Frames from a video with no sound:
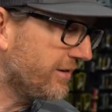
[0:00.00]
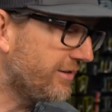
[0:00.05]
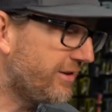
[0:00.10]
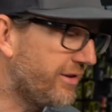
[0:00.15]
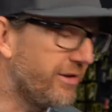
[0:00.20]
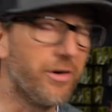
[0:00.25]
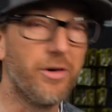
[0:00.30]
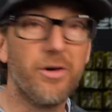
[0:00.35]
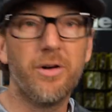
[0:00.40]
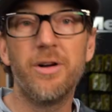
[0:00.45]

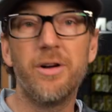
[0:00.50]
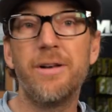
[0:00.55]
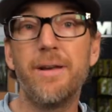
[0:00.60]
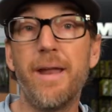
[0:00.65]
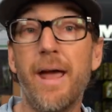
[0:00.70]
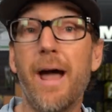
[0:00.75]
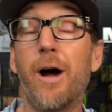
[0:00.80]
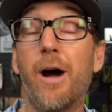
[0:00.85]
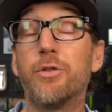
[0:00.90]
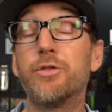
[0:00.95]
until
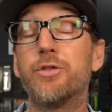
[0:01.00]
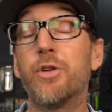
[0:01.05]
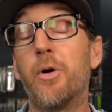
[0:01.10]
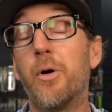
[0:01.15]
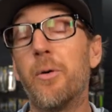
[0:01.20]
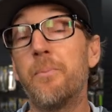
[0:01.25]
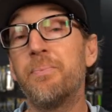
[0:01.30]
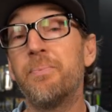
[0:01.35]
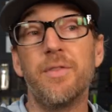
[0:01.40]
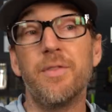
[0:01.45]
now.
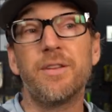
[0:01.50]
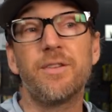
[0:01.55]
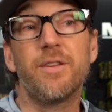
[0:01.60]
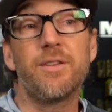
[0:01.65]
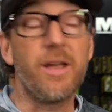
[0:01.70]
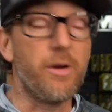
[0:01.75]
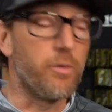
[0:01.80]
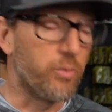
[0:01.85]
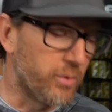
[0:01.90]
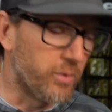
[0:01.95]
So this is
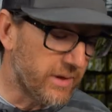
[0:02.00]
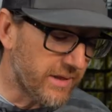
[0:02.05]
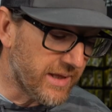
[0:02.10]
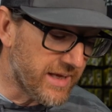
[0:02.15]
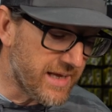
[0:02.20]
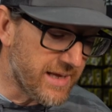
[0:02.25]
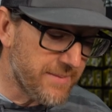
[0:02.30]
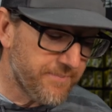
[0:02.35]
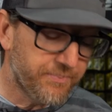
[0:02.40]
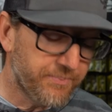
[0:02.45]
a
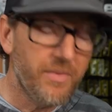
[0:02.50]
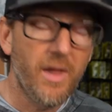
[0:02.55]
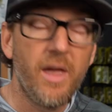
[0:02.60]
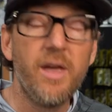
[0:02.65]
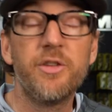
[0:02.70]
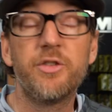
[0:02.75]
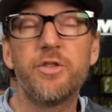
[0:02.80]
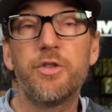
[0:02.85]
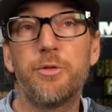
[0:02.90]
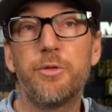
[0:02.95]
really
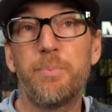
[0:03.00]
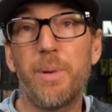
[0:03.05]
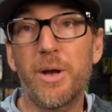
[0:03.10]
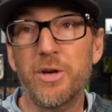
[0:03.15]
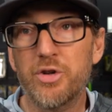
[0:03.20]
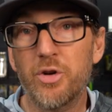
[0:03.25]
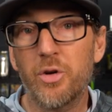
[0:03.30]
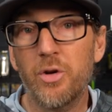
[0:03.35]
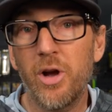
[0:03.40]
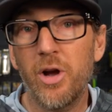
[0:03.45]

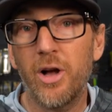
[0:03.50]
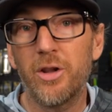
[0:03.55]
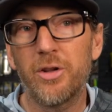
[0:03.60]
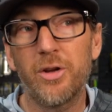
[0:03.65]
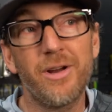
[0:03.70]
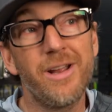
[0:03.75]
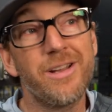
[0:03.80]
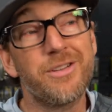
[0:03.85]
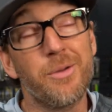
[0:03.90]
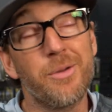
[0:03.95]
special
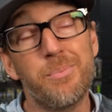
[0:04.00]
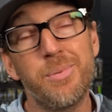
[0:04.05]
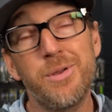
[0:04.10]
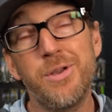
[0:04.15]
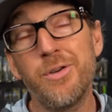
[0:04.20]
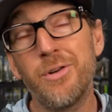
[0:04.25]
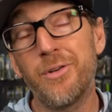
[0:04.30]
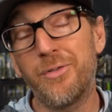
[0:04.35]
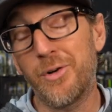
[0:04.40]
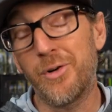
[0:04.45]
color. It's a
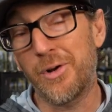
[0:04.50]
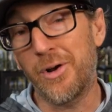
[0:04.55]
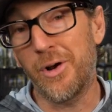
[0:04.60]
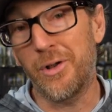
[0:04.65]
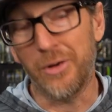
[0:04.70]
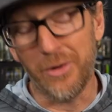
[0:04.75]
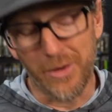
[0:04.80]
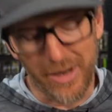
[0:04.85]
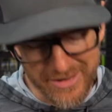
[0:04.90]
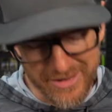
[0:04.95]
beautiful color.